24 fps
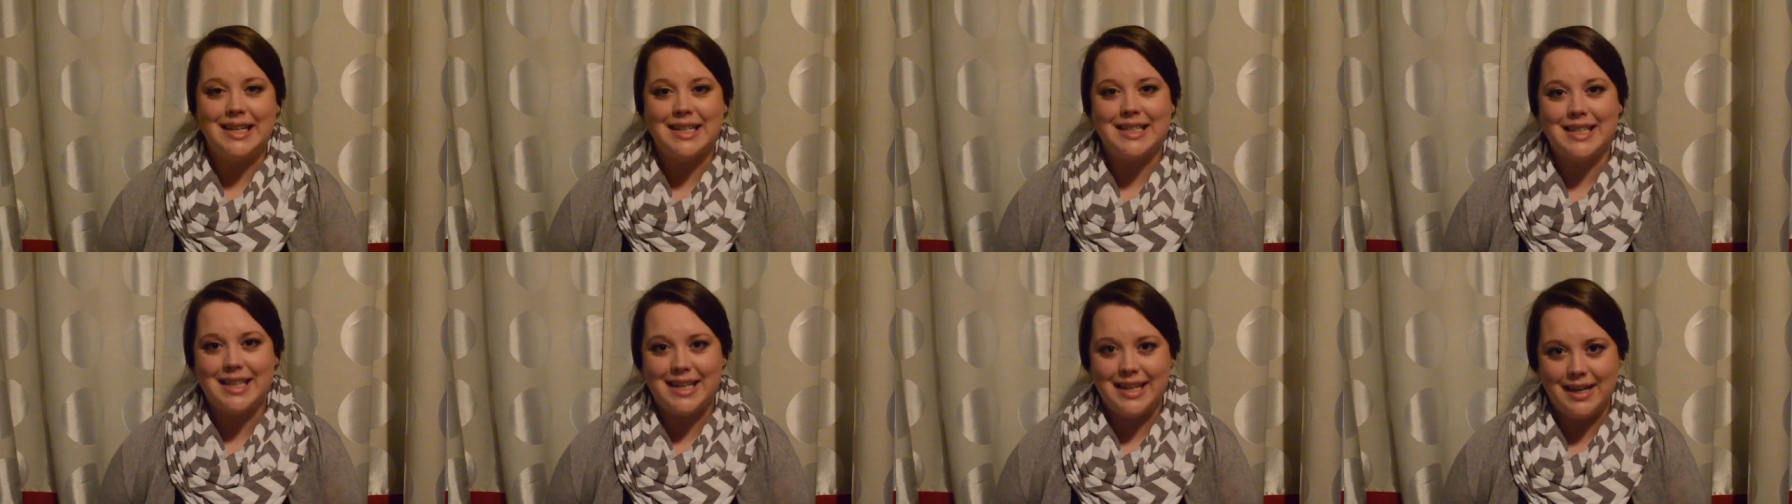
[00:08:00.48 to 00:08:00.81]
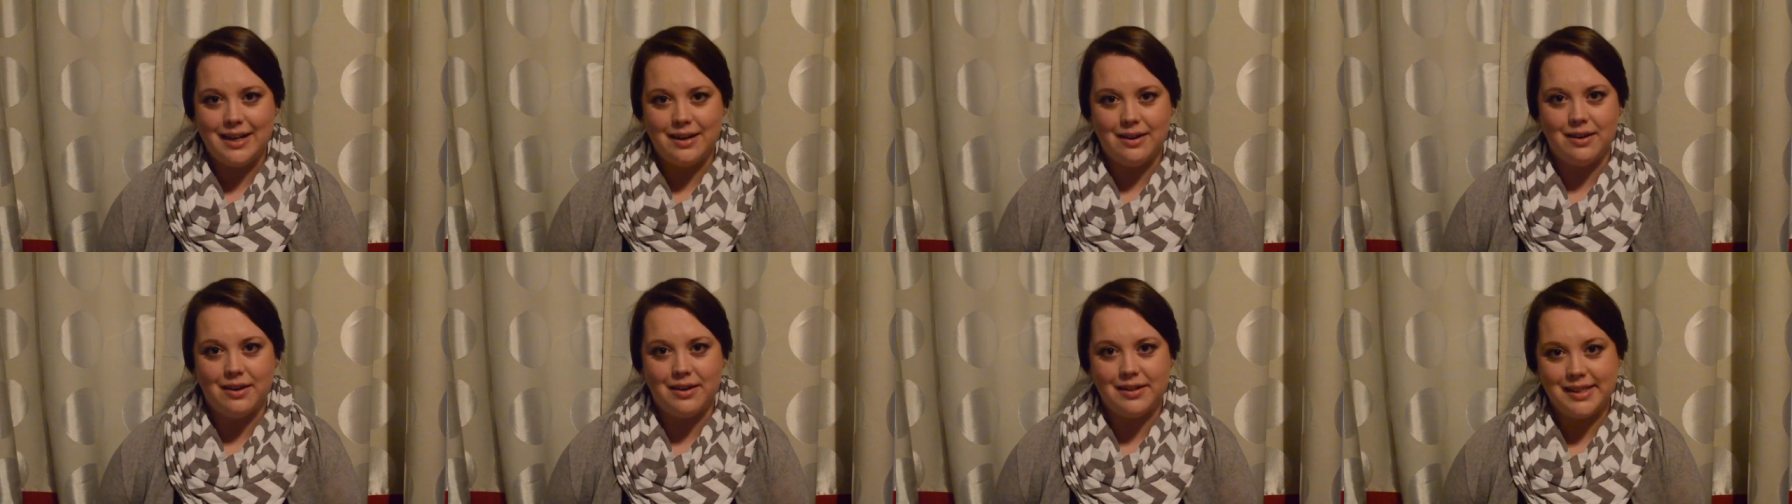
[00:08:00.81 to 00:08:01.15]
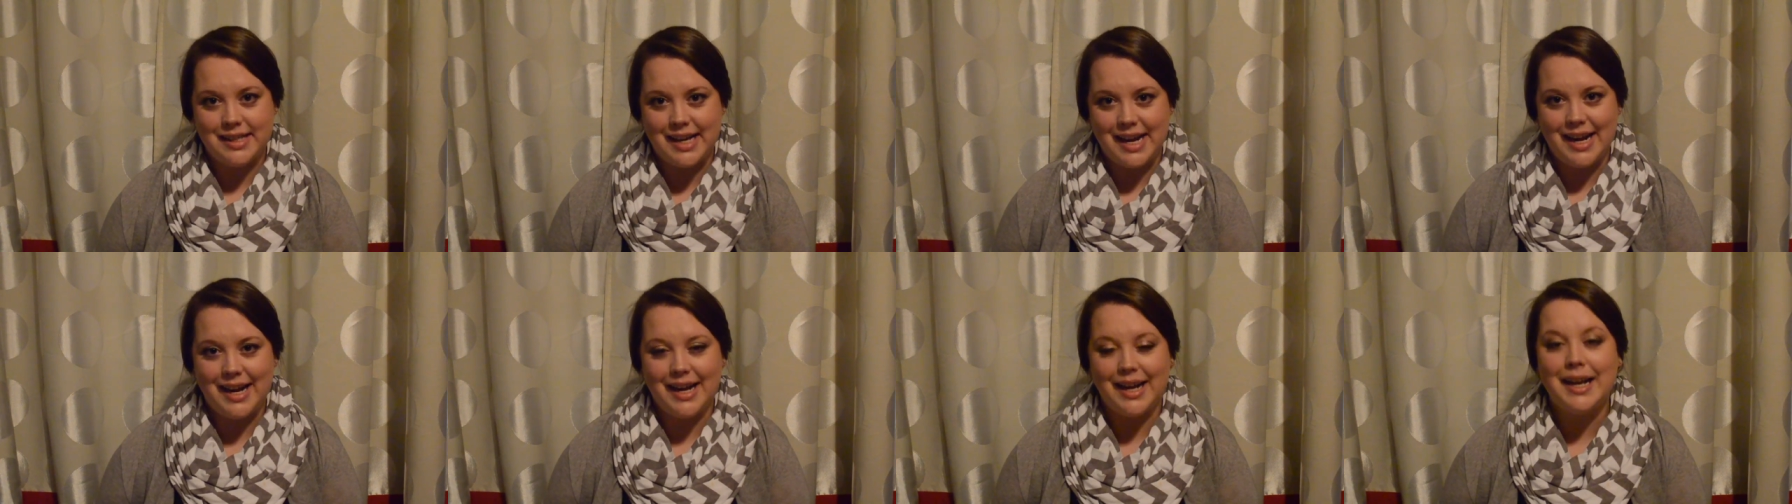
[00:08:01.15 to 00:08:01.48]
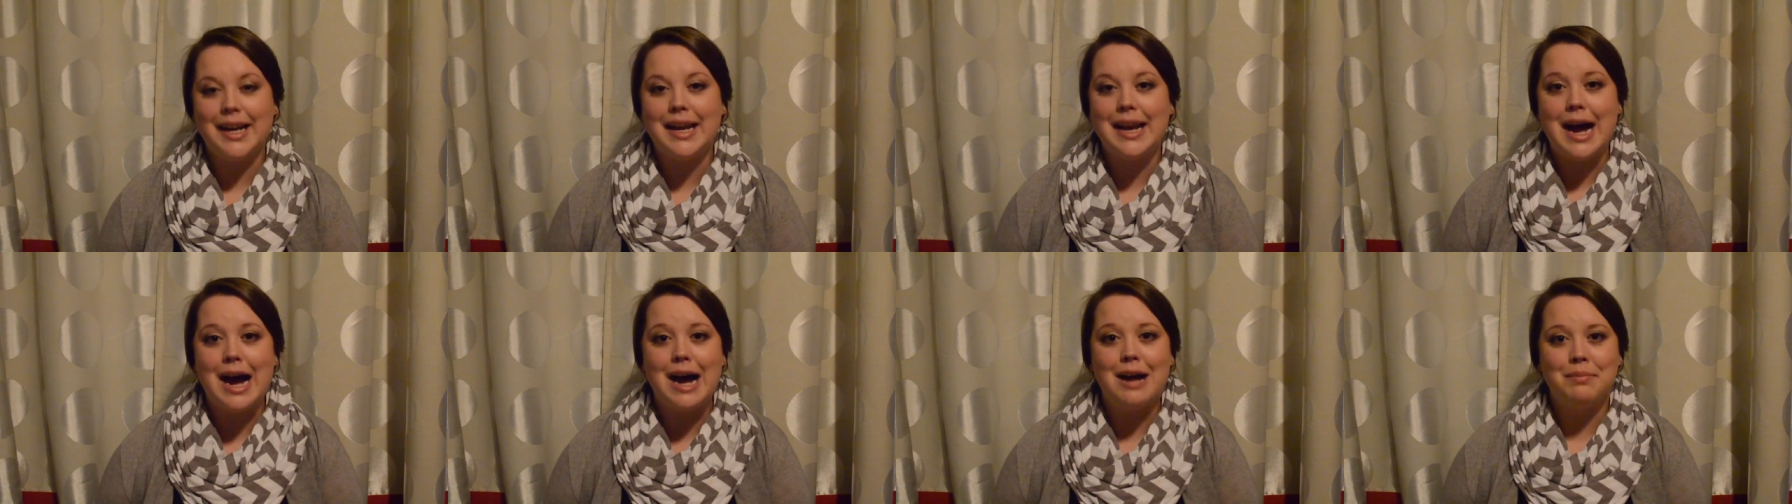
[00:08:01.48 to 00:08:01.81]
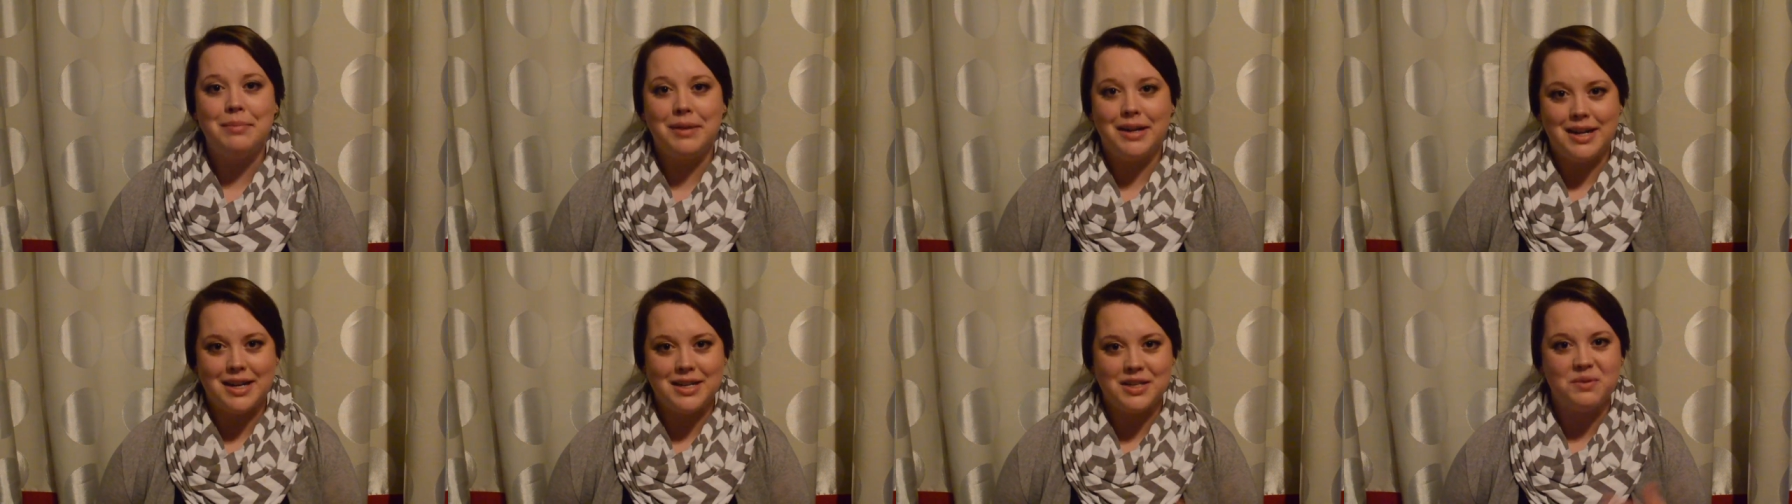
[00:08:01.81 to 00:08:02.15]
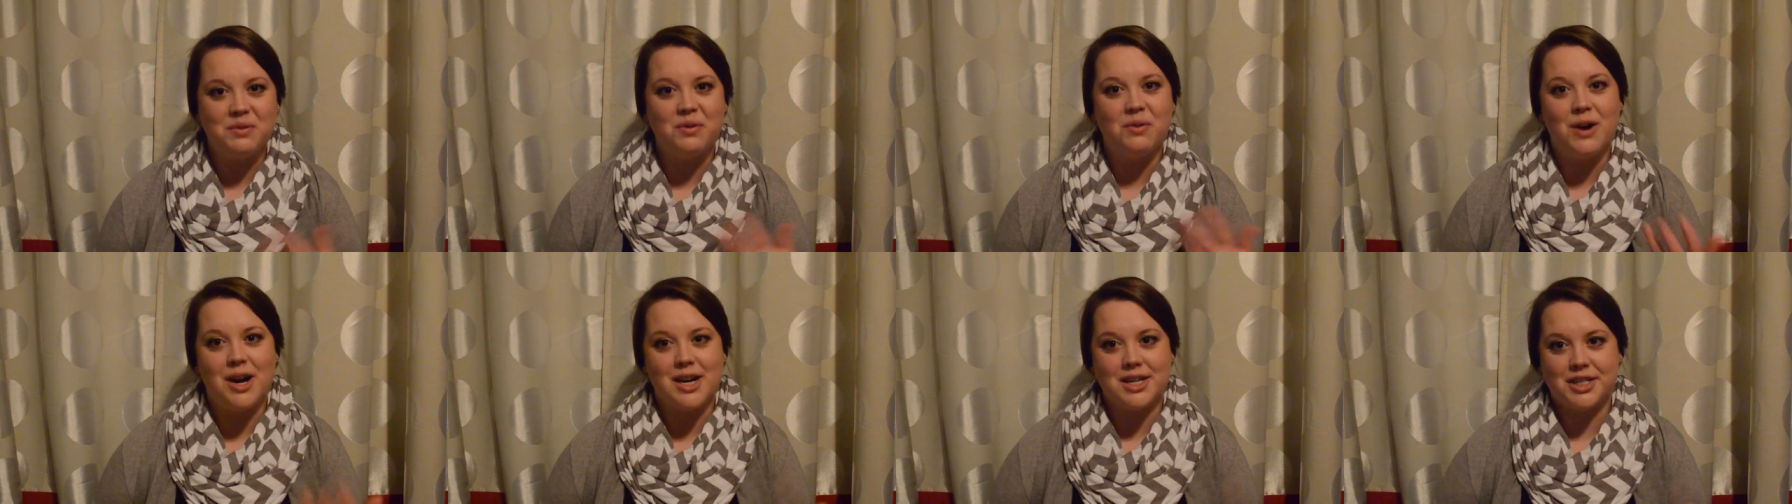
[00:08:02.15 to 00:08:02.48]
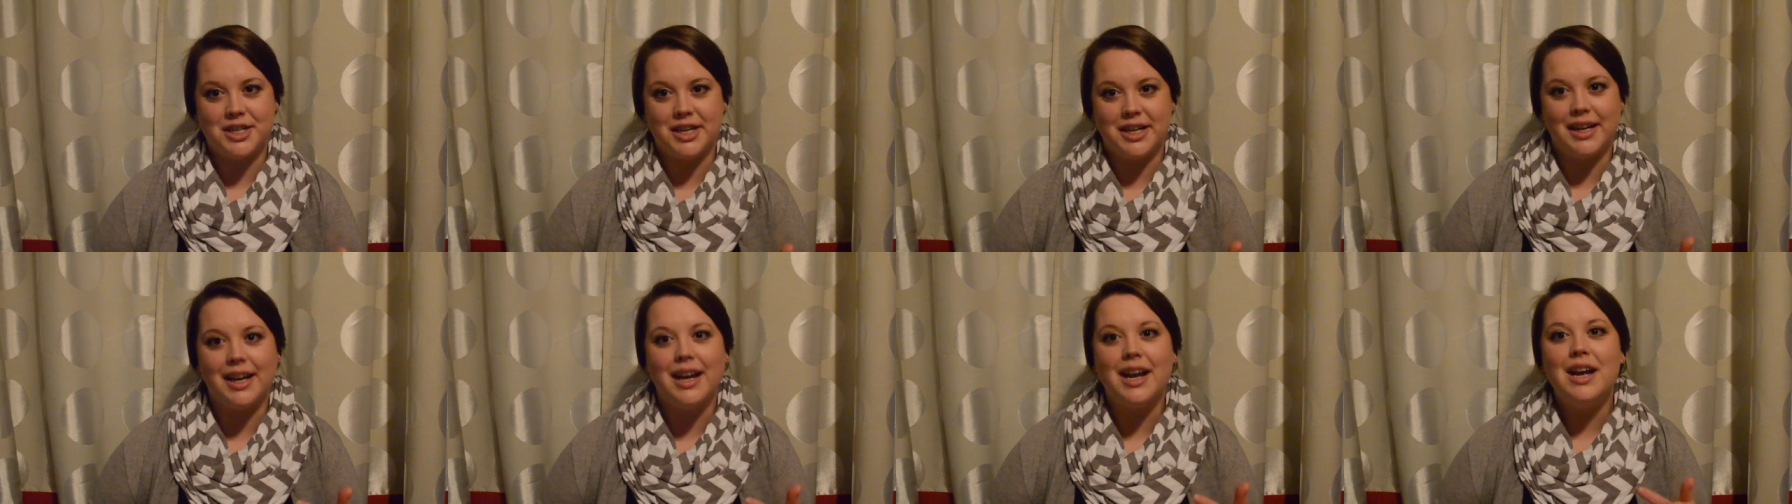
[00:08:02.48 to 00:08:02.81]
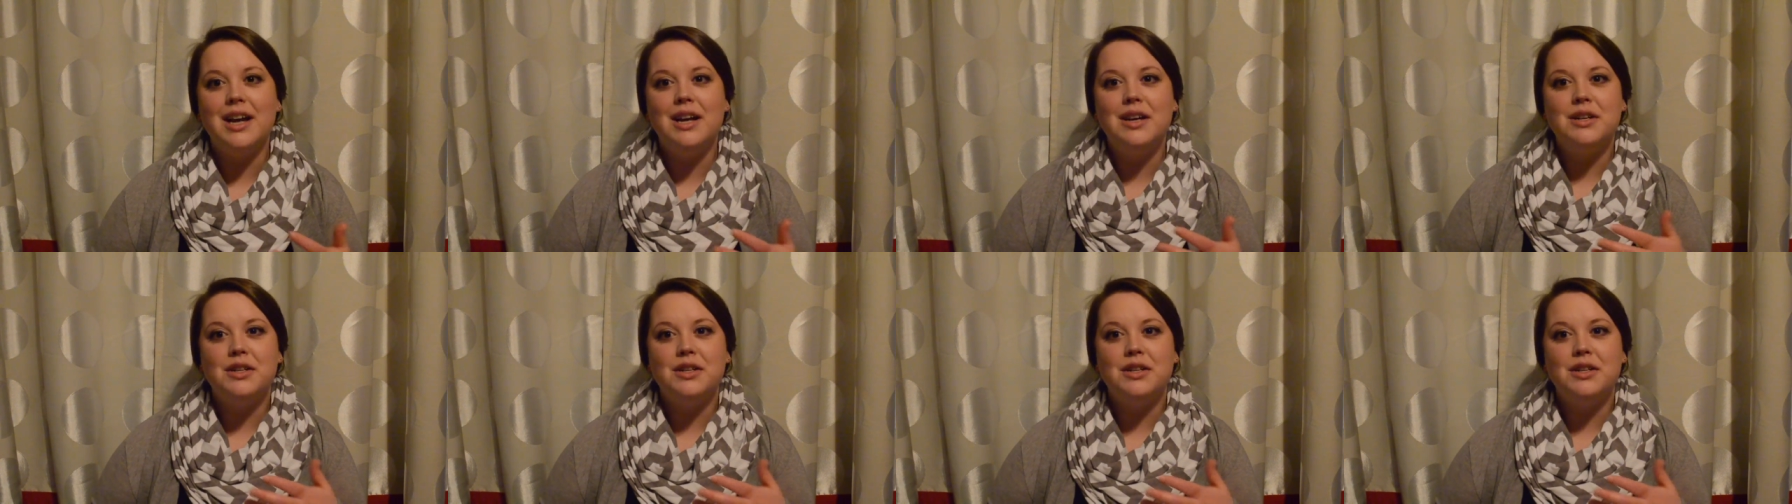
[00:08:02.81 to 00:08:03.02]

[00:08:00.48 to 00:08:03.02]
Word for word: is here all day, not because we're washing